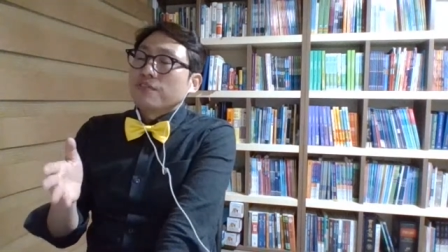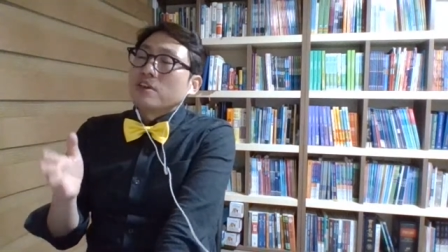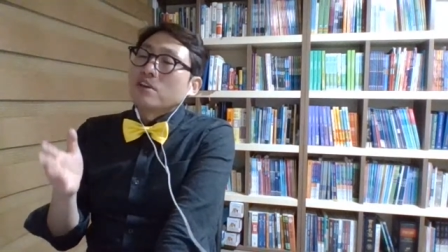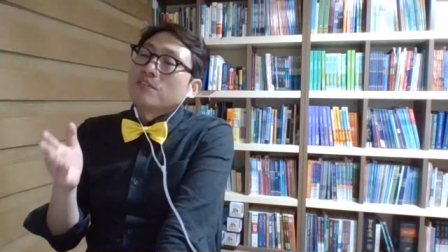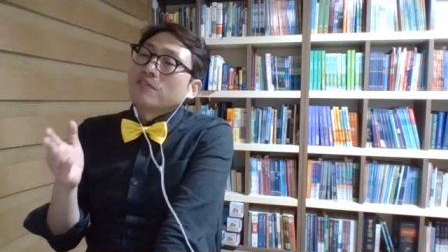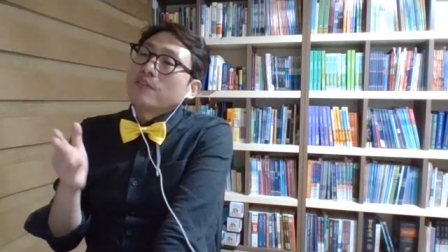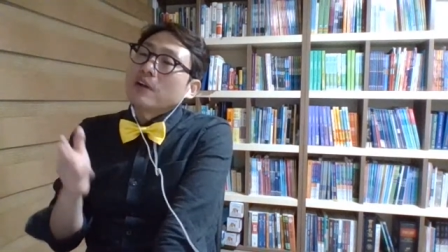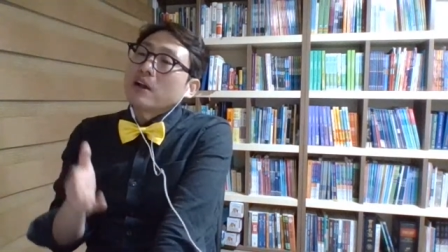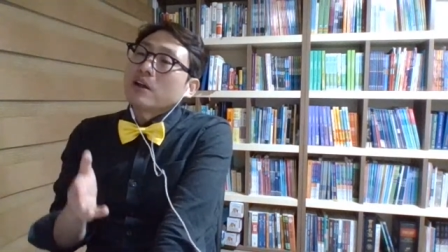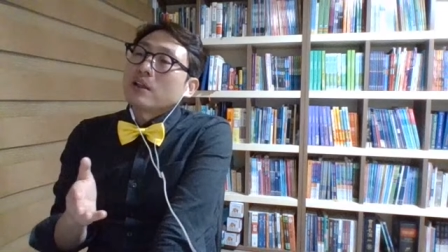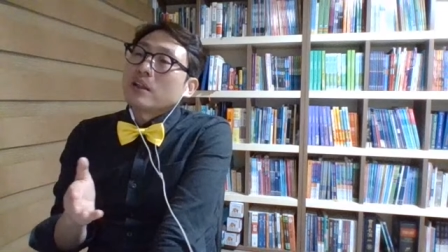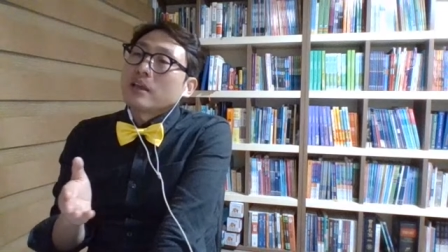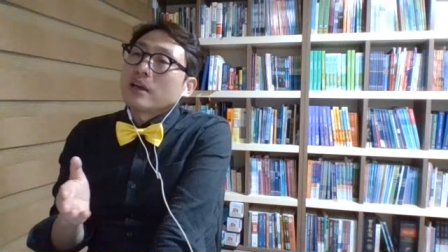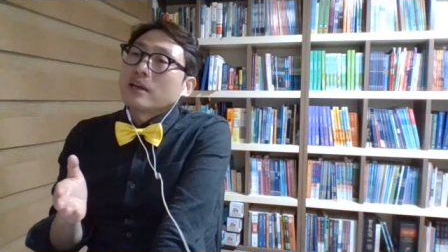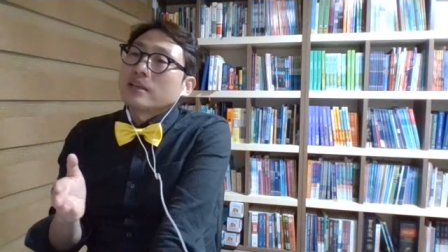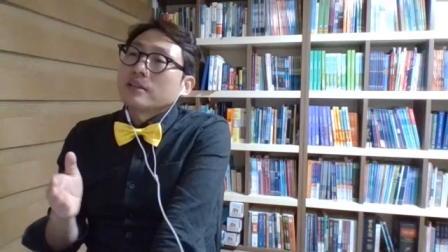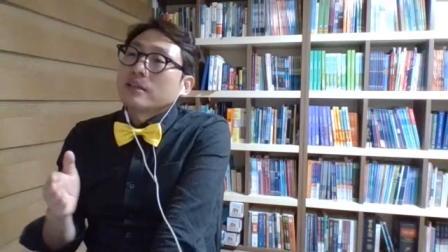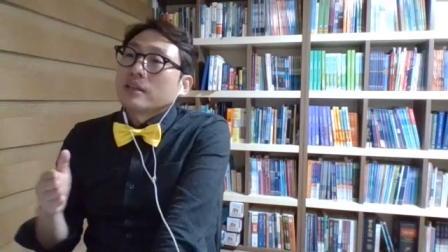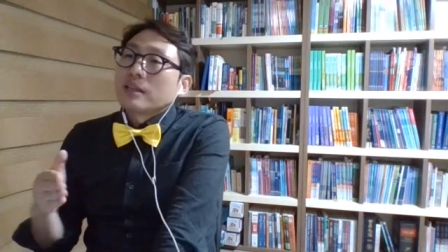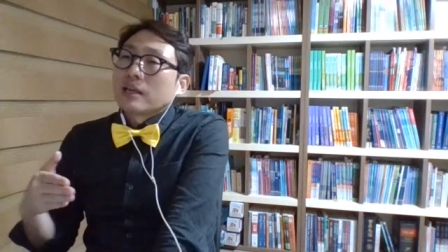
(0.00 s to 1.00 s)
you
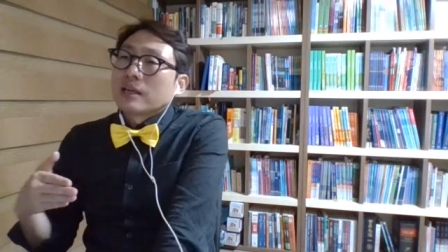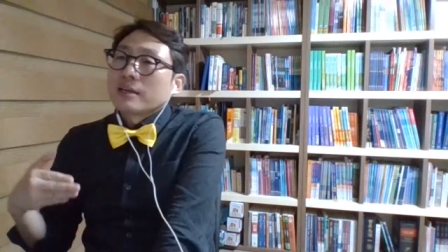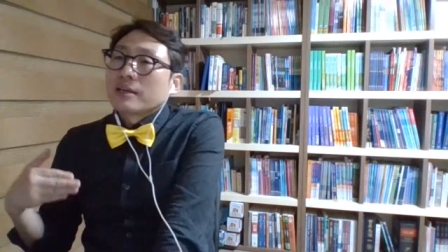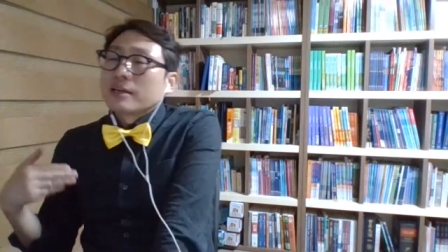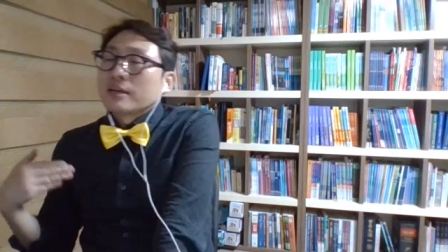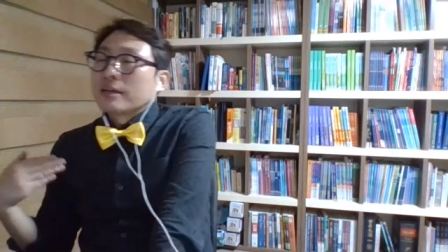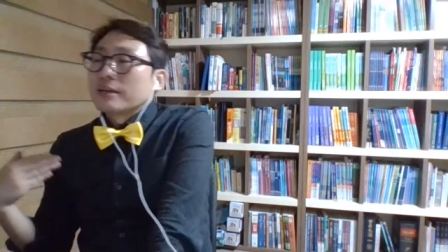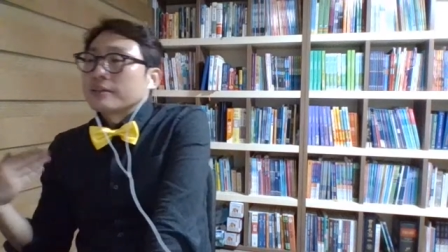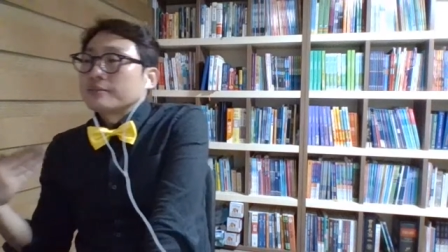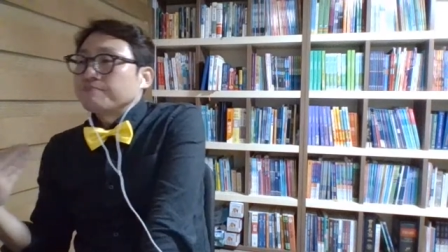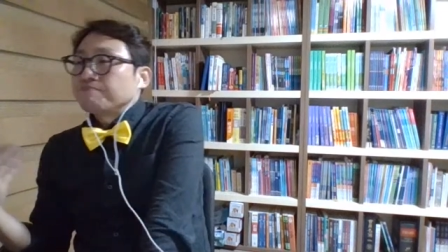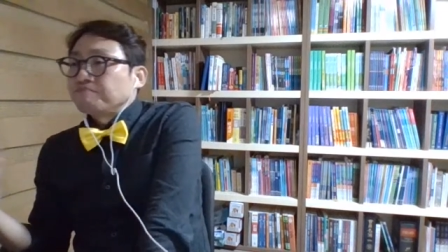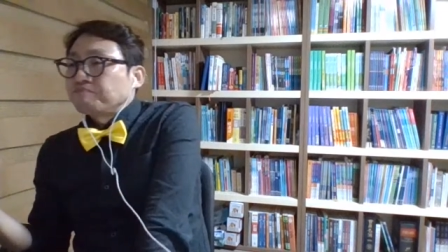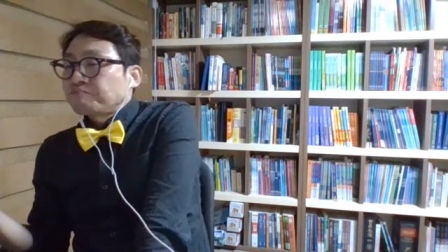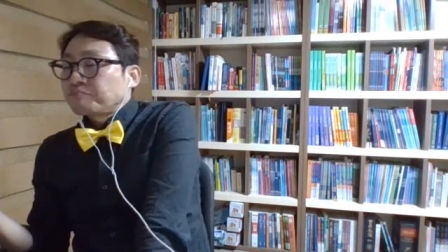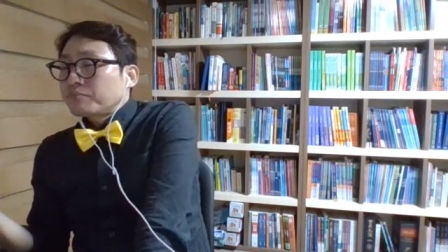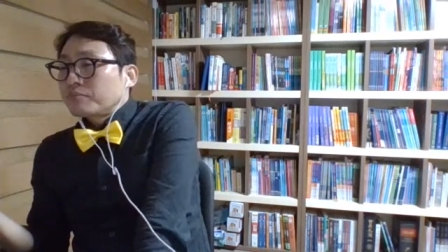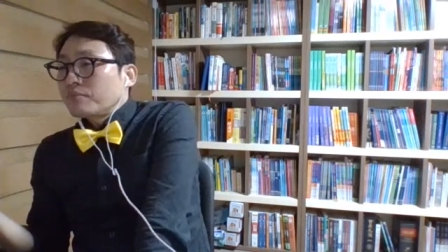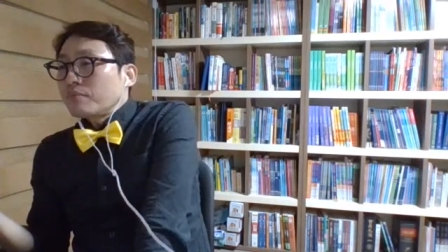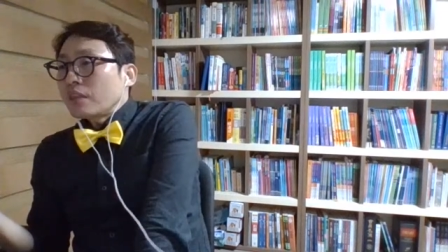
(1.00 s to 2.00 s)
violate like
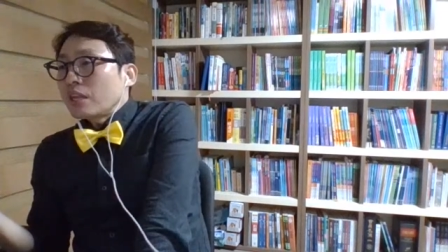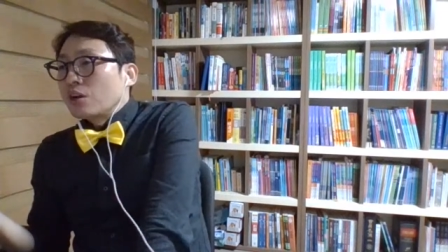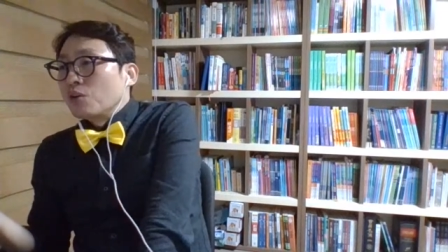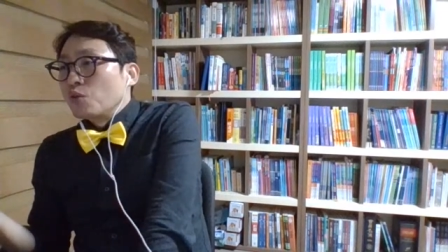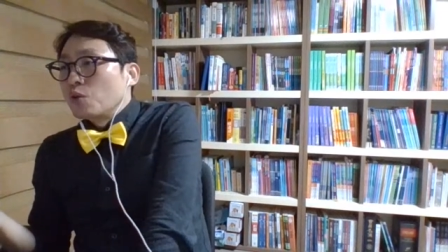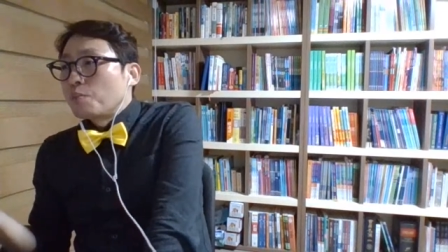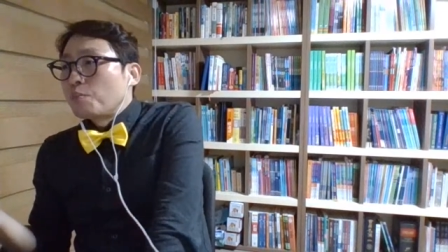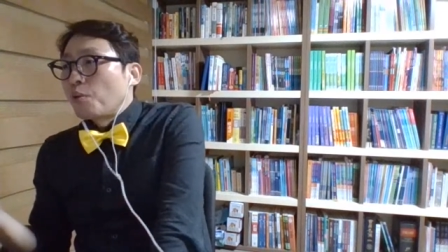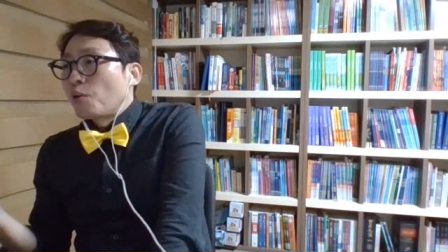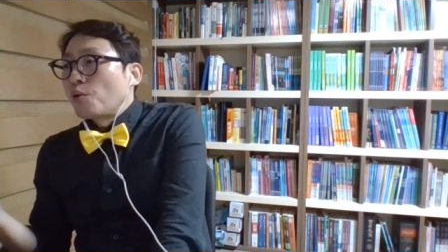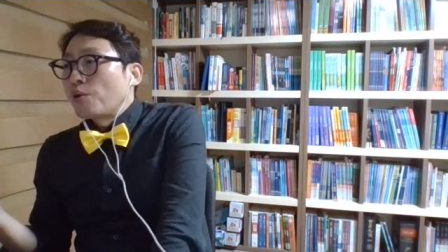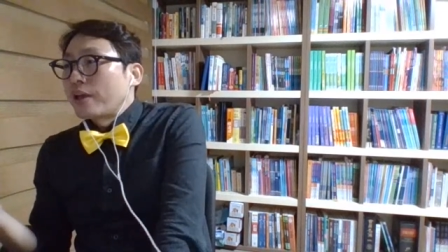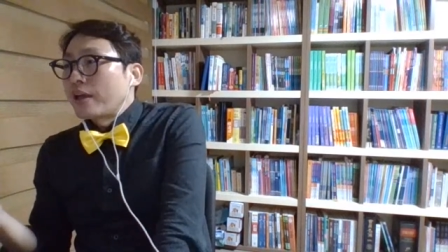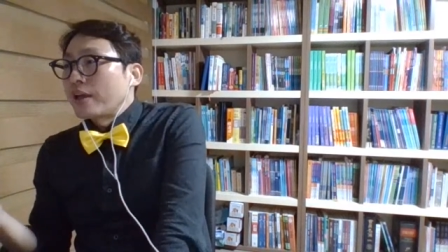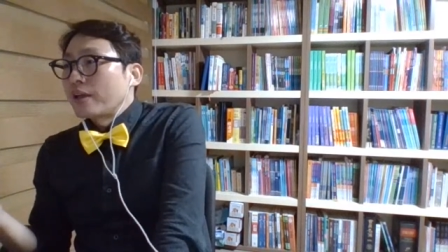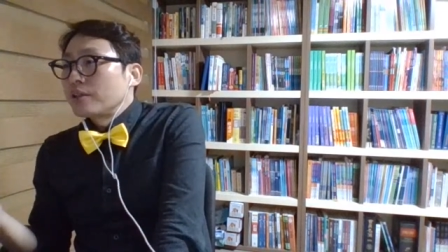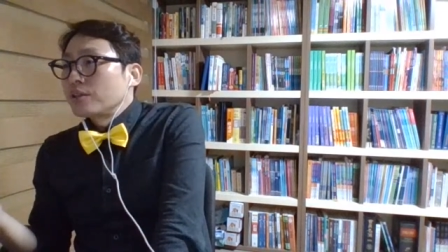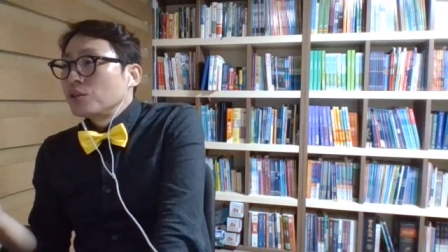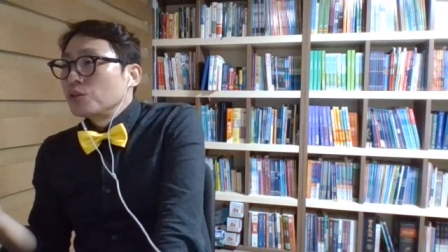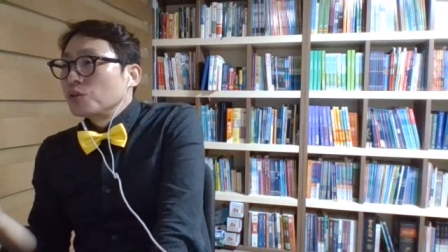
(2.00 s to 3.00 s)

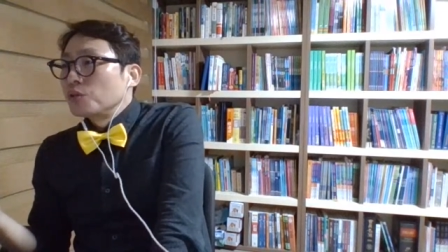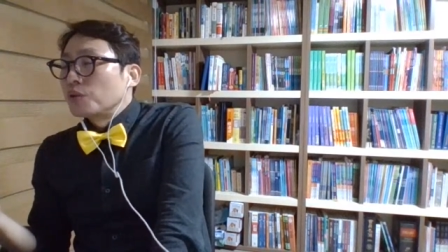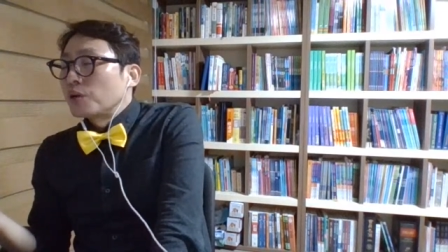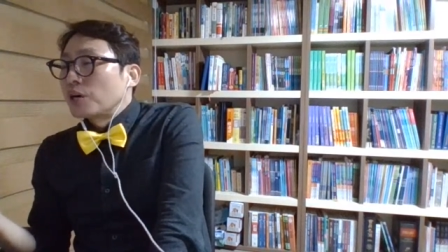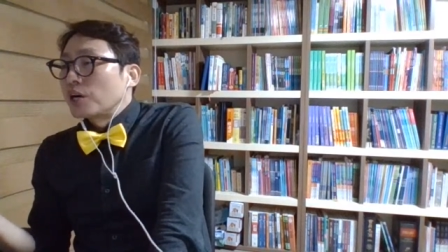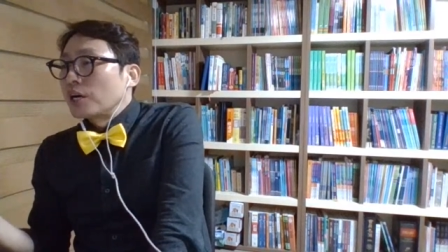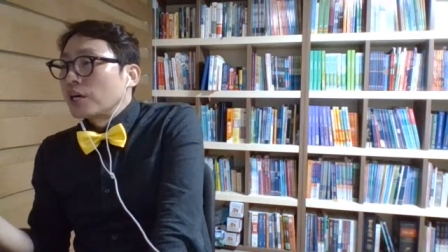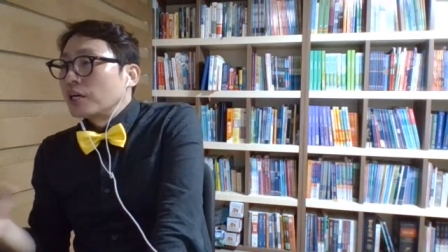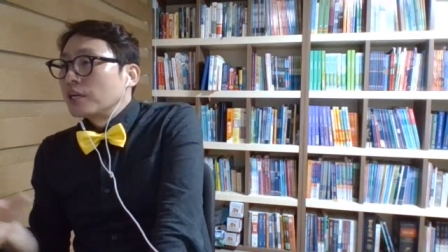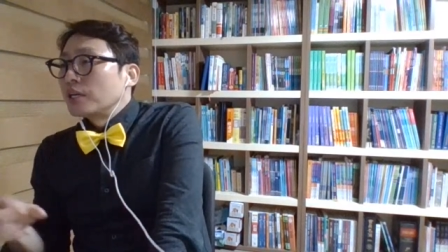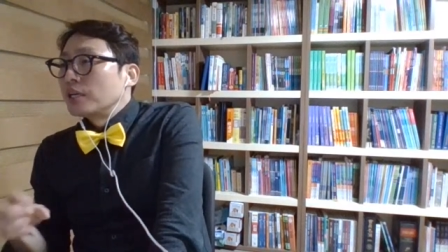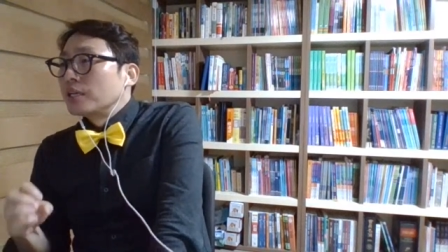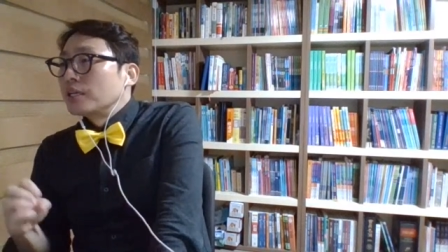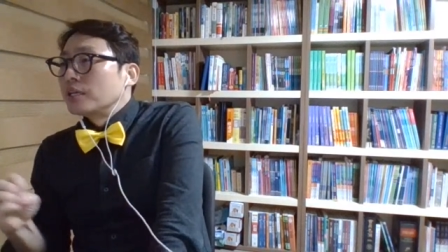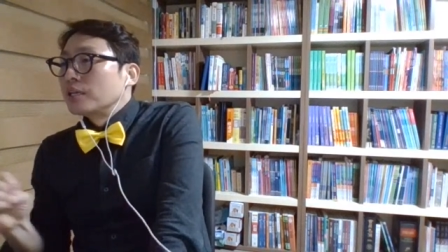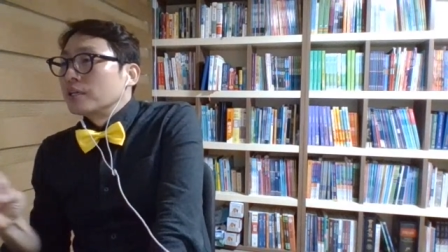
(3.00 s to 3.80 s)
reporting your